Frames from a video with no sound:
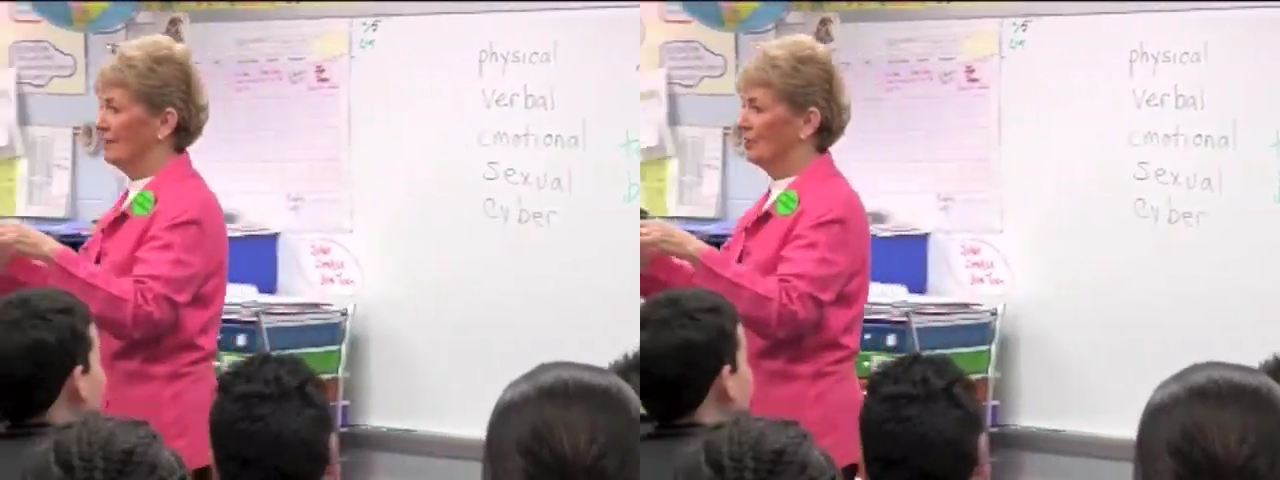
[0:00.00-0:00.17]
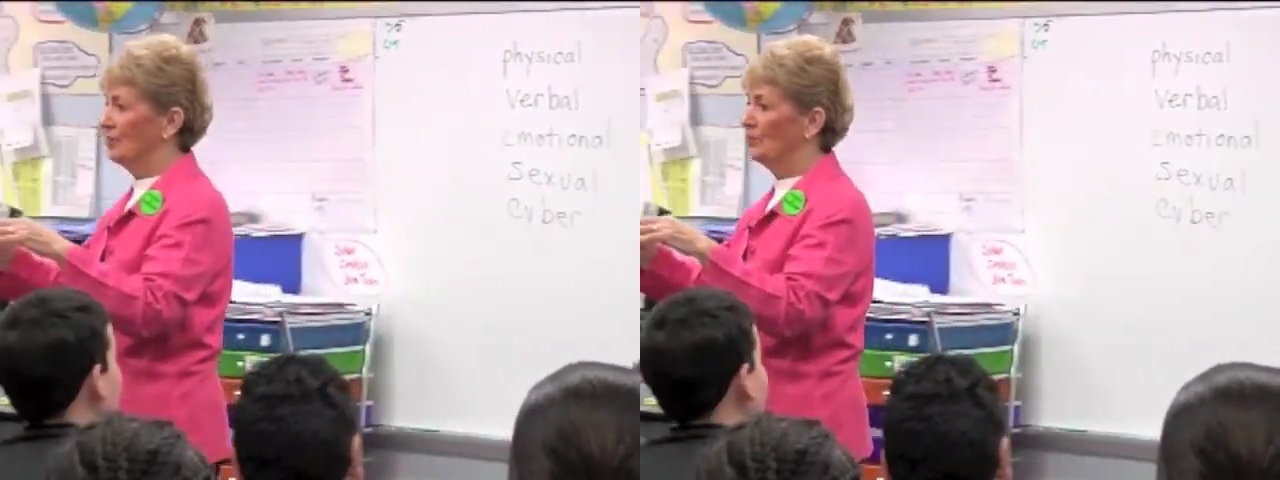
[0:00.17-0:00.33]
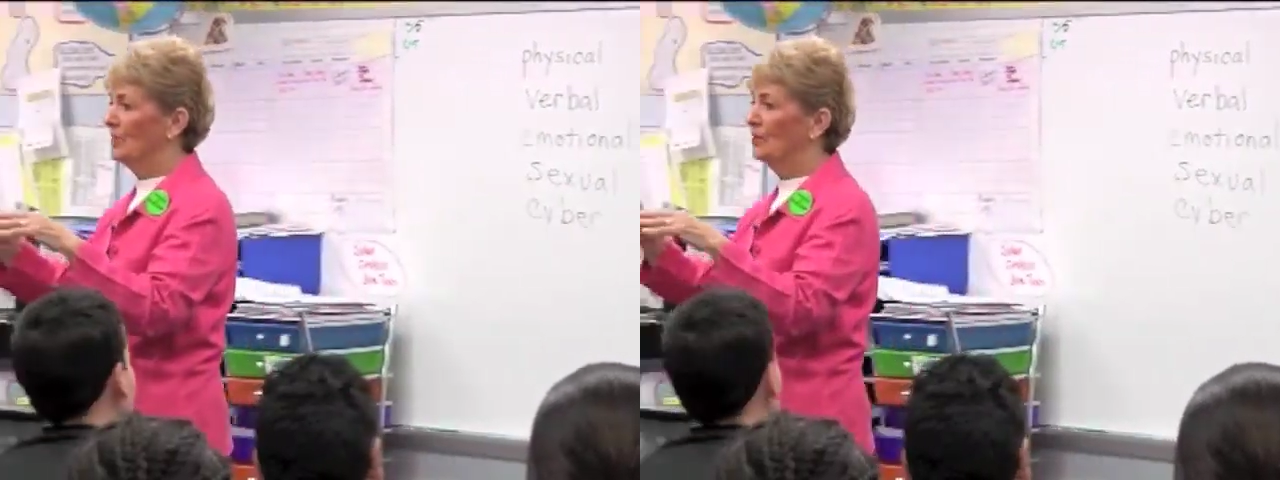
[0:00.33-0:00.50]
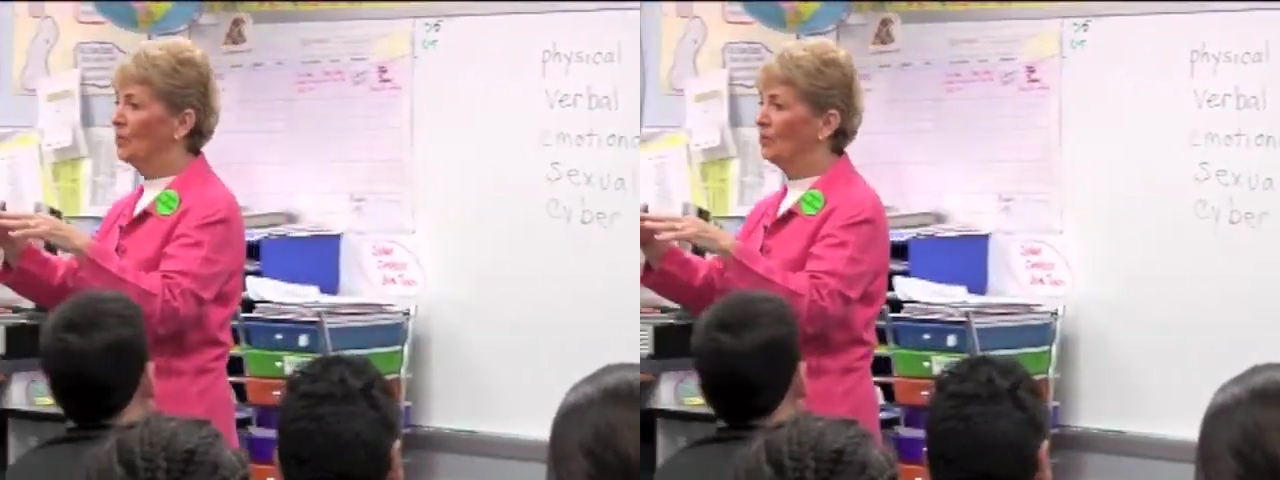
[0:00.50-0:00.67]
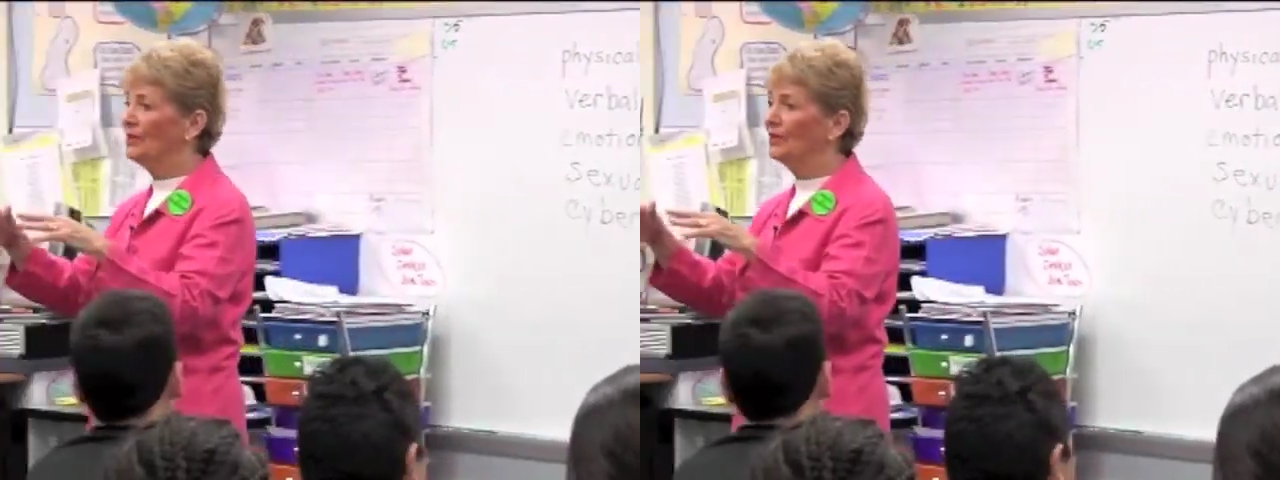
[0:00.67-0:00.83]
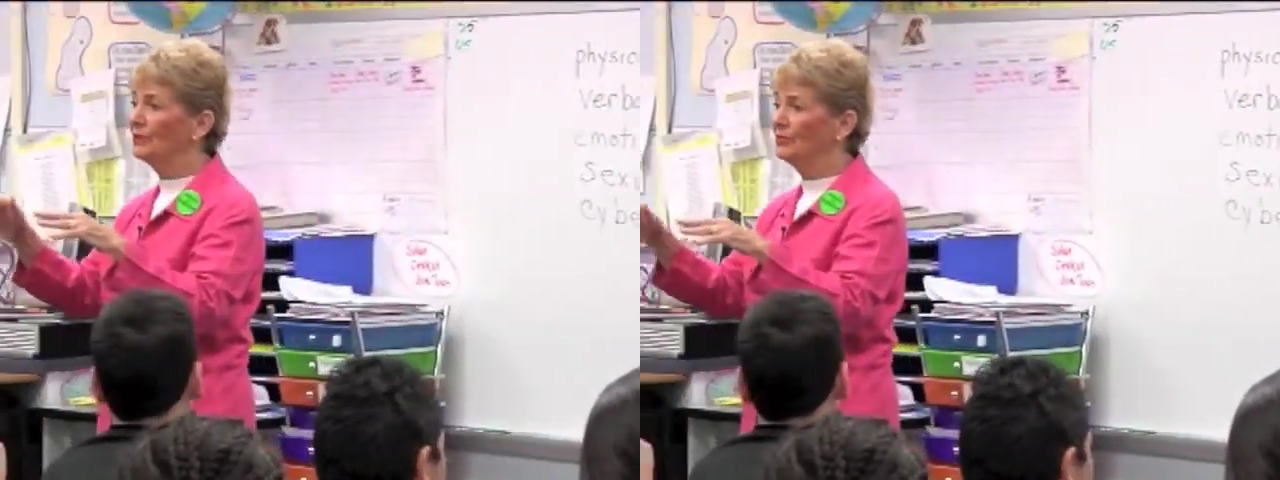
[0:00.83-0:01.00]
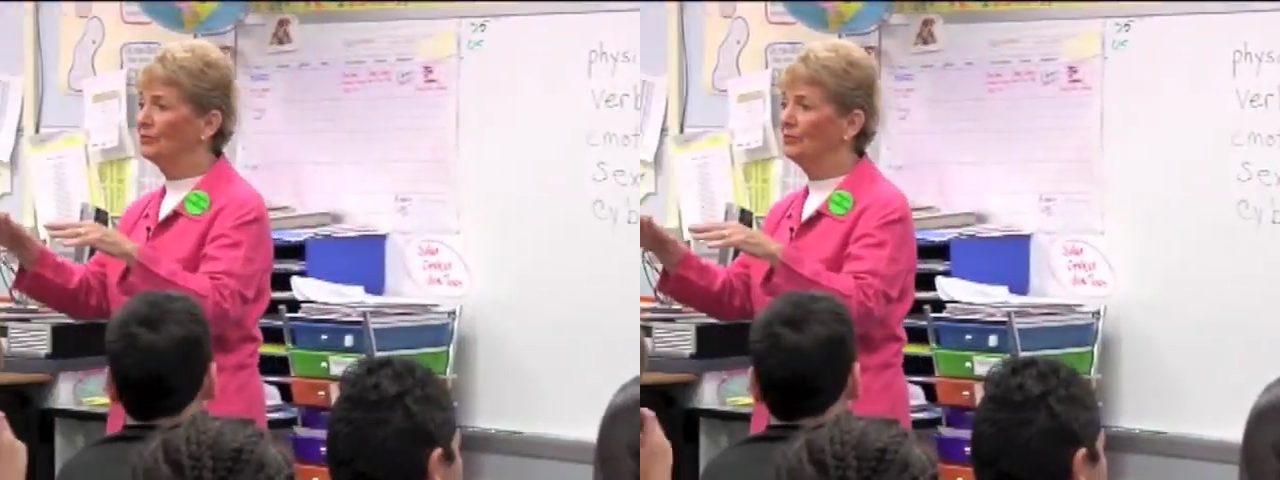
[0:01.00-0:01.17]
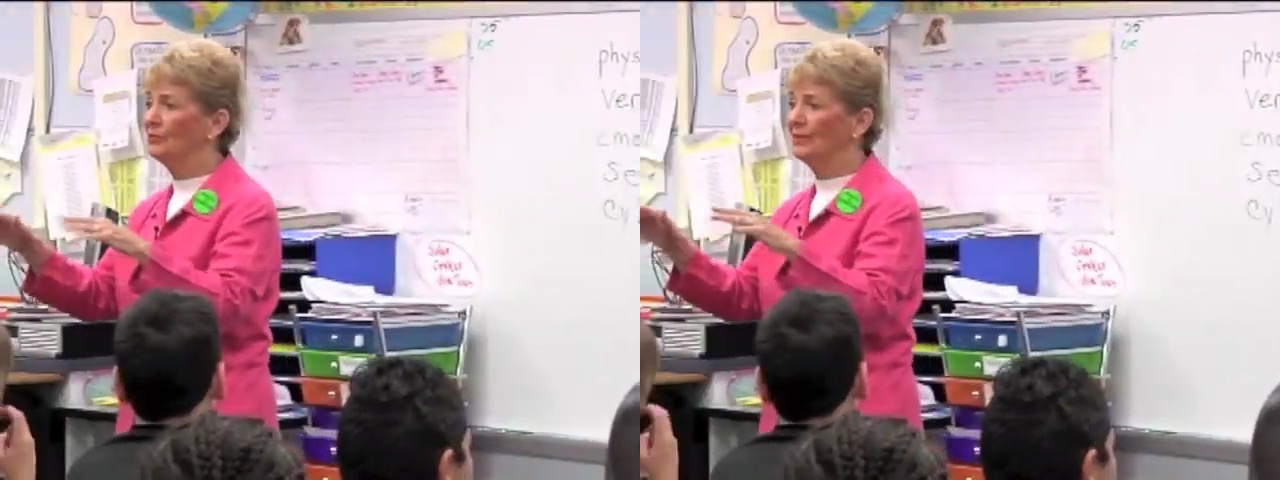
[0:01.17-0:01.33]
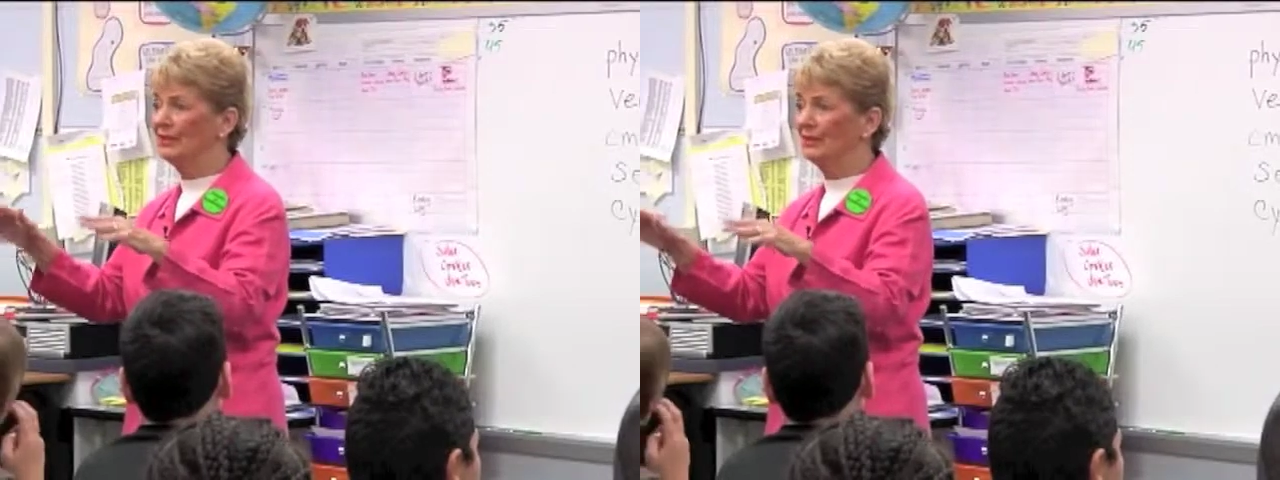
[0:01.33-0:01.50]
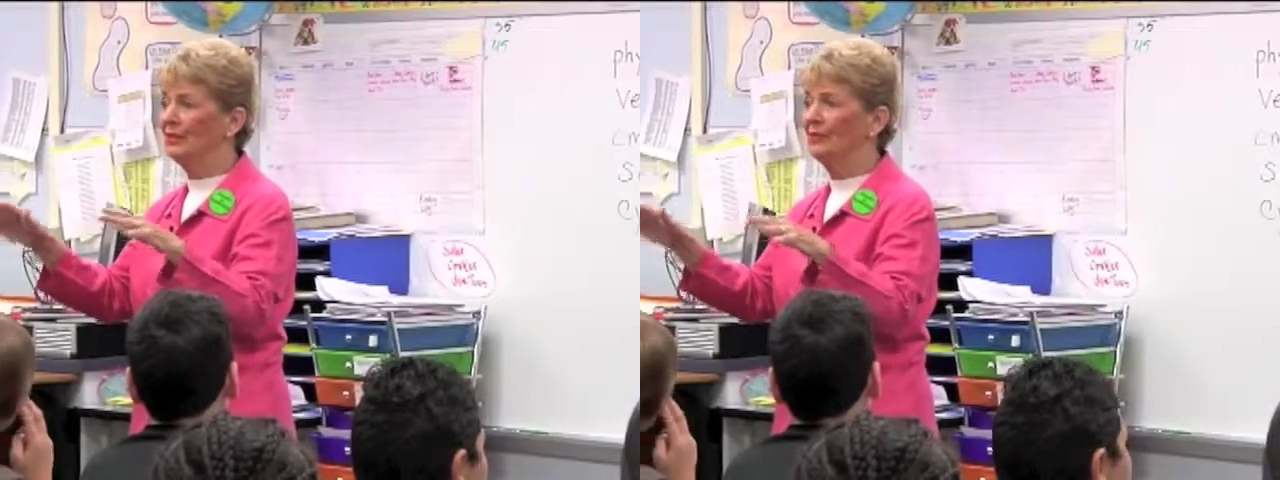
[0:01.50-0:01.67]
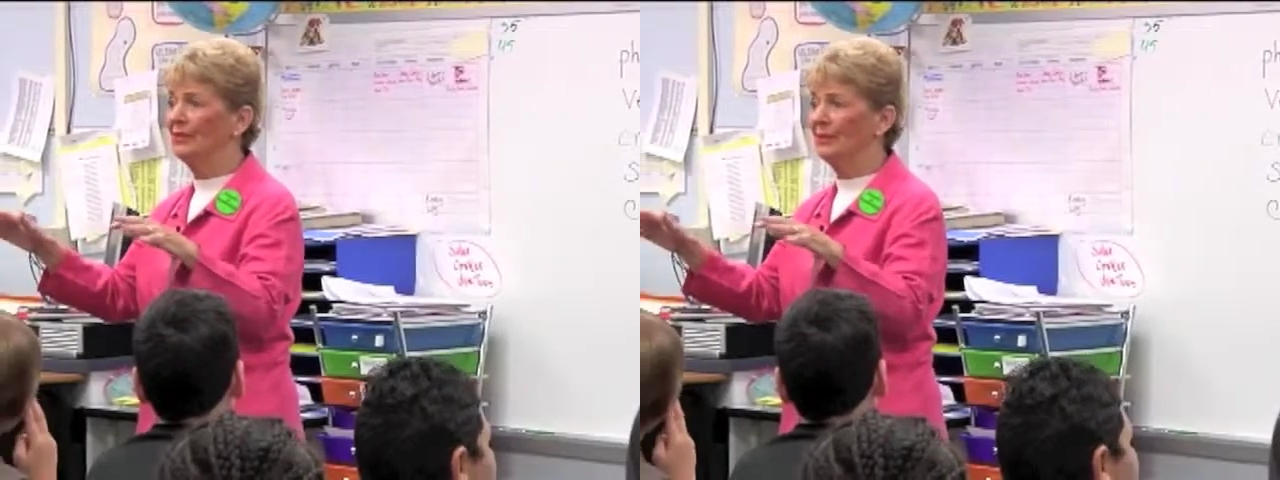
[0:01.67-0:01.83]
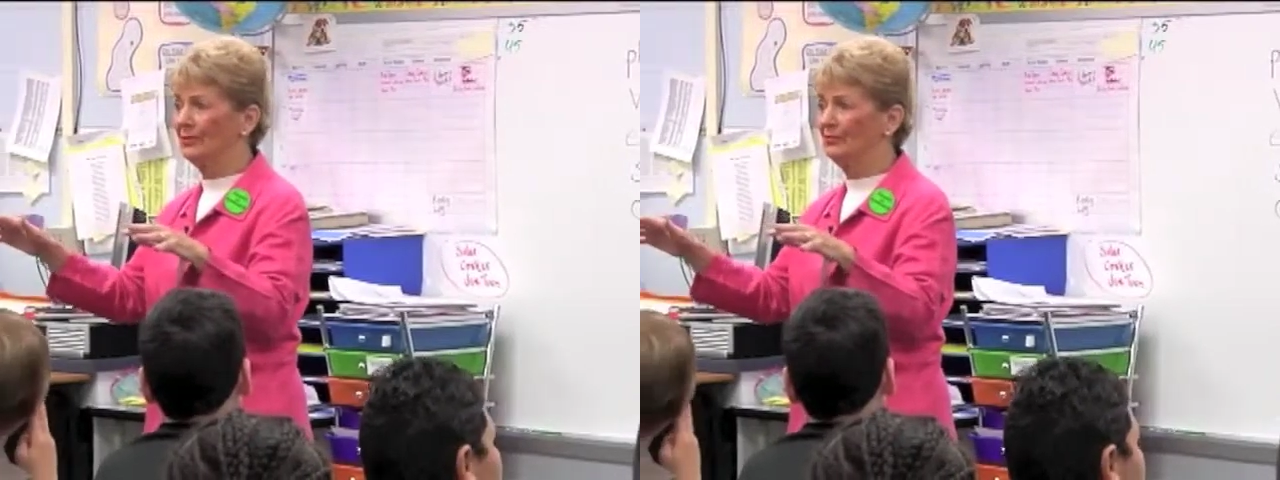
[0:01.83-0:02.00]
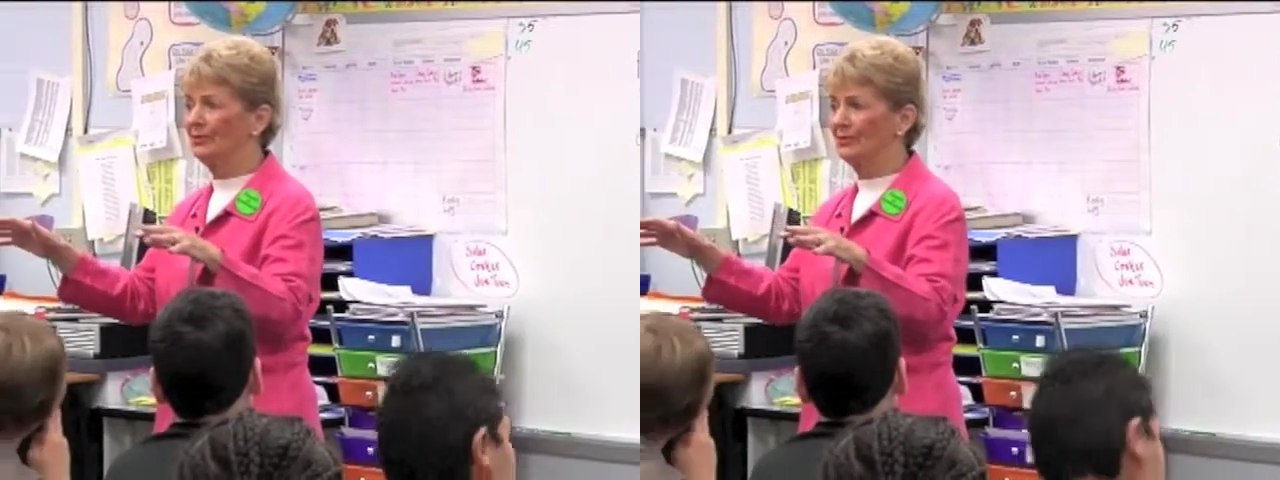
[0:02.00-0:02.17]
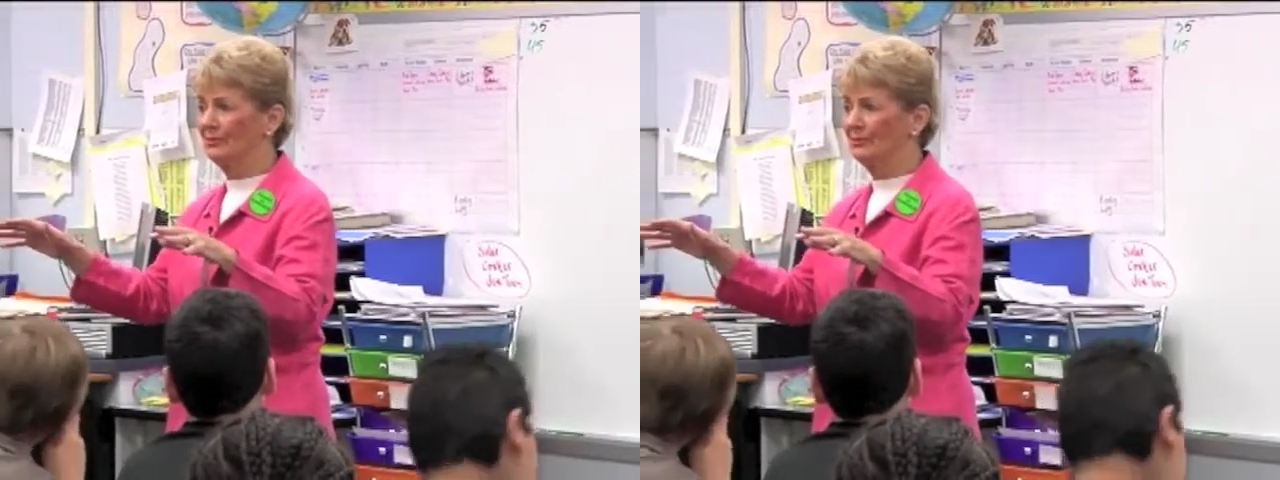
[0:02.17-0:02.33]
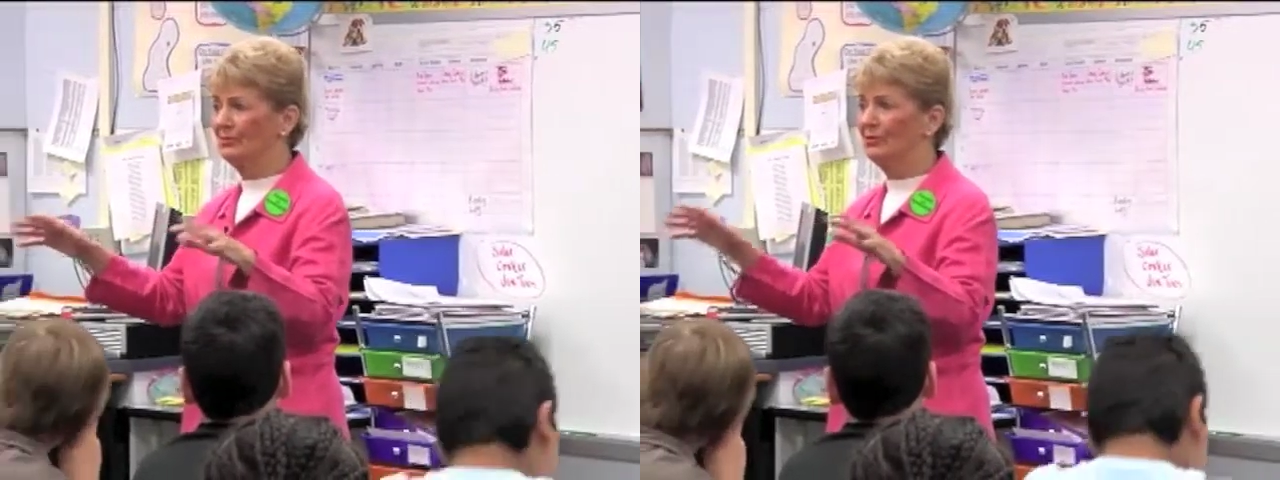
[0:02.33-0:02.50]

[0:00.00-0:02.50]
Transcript: to be going through what they're going through.